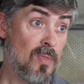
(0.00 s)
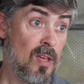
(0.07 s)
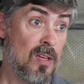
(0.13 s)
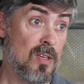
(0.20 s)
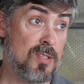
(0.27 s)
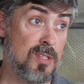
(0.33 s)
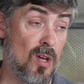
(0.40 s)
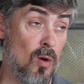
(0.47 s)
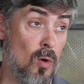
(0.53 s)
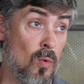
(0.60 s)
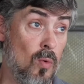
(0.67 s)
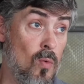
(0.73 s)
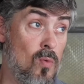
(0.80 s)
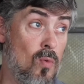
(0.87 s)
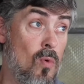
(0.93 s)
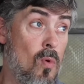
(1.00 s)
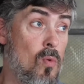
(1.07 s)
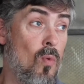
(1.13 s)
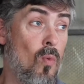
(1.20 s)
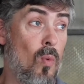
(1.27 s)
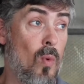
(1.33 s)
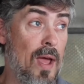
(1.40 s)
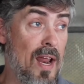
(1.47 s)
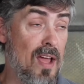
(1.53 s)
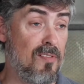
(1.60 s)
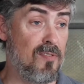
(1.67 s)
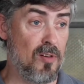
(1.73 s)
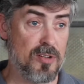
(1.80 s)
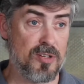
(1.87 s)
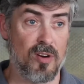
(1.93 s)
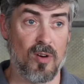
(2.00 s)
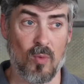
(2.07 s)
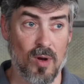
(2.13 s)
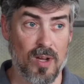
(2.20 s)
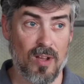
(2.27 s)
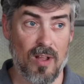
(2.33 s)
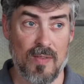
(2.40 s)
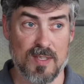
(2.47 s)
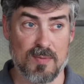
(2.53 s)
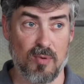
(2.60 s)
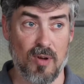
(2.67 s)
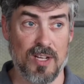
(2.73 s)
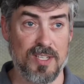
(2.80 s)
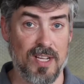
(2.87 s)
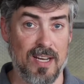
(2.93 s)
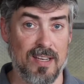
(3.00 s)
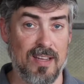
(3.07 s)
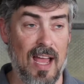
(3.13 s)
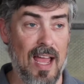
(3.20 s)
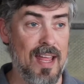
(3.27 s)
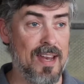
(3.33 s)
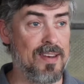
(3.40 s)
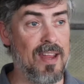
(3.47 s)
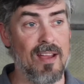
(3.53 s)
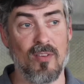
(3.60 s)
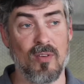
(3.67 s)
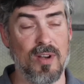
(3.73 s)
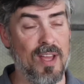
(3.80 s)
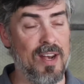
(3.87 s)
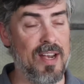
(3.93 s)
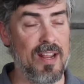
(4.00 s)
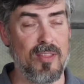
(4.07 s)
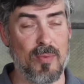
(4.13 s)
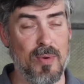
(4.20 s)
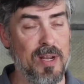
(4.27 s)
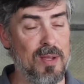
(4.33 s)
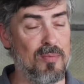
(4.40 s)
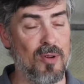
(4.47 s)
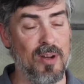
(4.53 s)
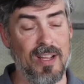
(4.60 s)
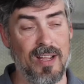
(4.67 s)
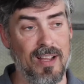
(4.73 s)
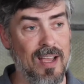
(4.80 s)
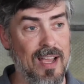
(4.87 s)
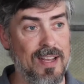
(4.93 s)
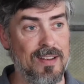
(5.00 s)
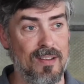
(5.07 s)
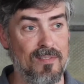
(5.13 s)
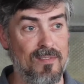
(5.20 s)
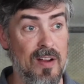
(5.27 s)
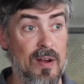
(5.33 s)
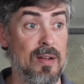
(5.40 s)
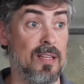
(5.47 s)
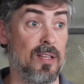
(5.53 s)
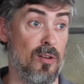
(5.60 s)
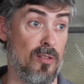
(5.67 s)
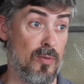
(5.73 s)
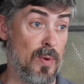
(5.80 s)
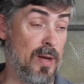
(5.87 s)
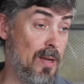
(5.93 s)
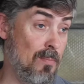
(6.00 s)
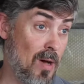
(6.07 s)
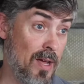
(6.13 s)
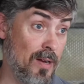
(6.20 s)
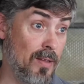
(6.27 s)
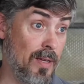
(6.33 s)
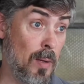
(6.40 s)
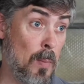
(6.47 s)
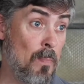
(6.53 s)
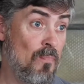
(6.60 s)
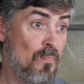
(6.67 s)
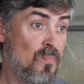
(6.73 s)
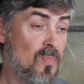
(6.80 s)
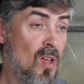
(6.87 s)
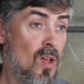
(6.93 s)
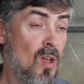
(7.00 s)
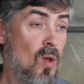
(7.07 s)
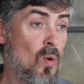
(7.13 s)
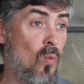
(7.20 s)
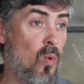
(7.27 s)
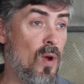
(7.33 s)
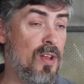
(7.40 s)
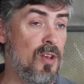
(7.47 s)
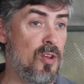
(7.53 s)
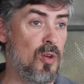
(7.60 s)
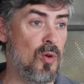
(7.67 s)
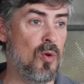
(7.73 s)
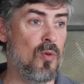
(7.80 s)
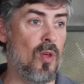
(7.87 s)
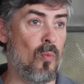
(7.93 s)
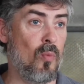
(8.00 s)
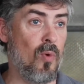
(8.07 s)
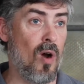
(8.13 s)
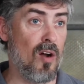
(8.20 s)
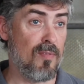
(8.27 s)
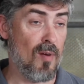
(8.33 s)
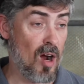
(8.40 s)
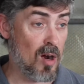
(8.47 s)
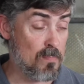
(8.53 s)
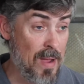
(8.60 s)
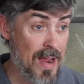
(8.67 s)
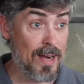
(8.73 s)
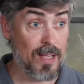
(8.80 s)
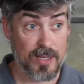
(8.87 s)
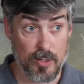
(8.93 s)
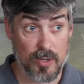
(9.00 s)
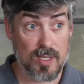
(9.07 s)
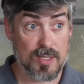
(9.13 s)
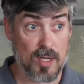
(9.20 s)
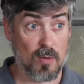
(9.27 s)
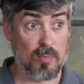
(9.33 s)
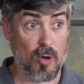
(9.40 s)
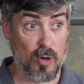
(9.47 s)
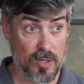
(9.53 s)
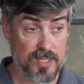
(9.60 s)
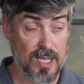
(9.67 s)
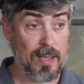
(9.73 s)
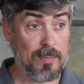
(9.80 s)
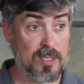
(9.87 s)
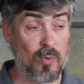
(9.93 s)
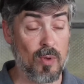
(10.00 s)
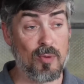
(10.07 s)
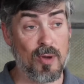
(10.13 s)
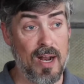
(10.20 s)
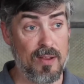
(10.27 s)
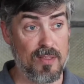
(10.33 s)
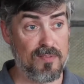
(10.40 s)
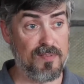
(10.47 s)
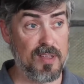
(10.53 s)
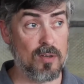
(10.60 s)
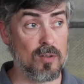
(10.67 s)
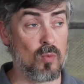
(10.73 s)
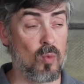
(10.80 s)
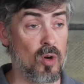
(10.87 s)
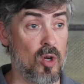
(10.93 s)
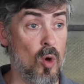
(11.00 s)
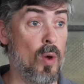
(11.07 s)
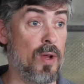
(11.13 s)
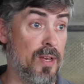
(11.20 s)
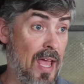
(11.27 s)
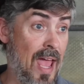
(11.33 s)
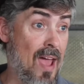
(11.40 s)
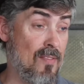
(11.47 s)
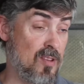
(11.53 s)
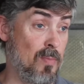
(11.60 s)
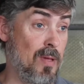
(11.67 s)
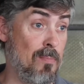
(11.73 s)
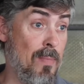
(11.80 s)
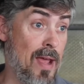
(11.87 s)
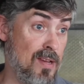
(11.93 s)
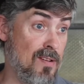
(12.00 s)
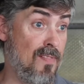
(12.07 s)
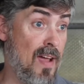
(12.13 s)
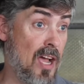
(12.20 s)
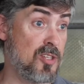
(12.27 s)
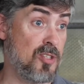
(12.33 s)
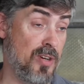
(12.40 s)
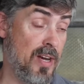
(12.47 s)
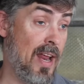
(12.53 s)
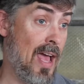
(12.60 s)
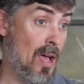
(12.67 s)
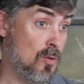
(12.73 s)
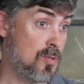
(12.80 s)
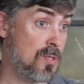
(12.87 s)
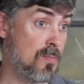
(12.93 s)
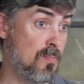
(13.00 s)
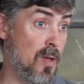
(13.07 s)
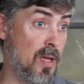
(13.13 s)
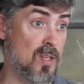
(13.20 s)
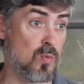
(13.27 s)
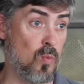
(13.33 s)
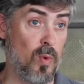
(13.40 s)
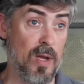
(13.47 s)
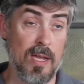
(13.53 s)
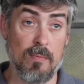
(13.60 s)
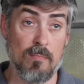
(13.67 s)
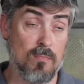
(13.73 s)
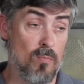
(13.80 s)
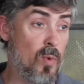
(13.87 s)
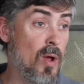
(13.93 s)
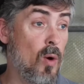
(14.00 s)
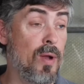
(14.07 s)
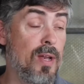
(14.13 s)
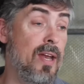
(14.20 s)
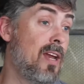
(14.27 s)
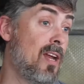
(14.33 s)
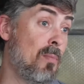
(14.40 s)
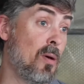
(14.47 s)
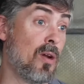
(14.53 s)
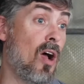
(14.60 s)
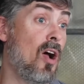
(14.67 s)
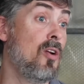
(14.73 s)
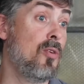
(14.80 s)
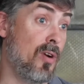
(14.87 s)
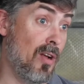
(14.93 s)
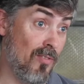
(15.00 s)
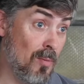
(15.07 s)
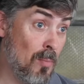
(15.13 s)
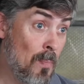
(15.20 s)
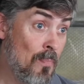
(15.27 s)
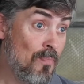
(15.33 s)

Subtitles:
So when I first started working on this project, I had never done any 3D printing. I had done very little 3D modeling. We knew that our beta units, our prototypes that we put out in the field, were going to have to be manufactured in-house because we only needed to build 100 of them.